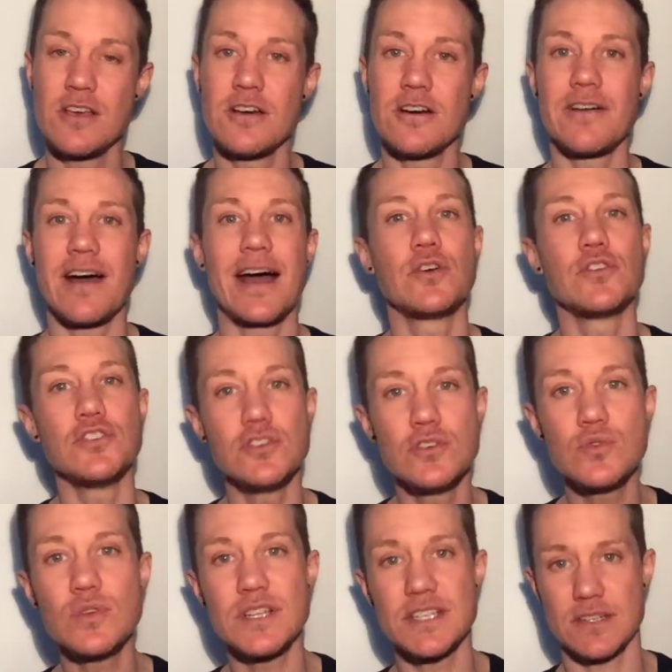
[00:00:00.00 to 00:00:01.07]
of how
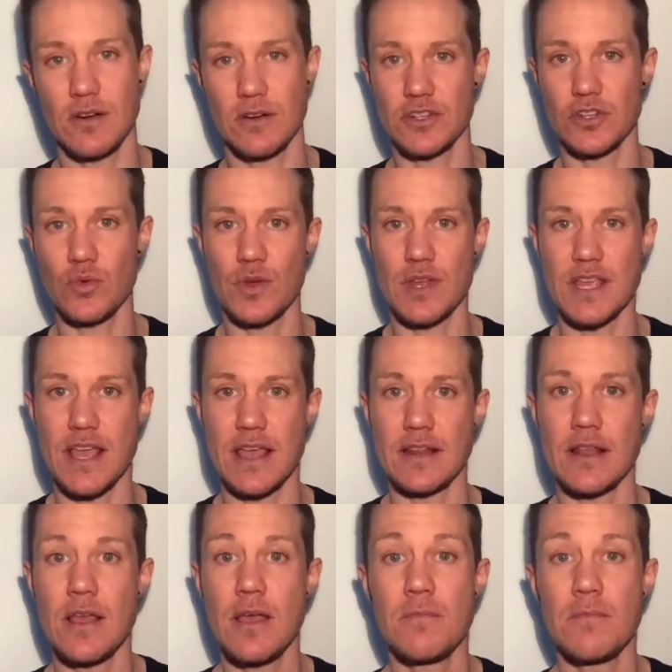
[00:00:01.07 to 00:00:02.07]
you can start to create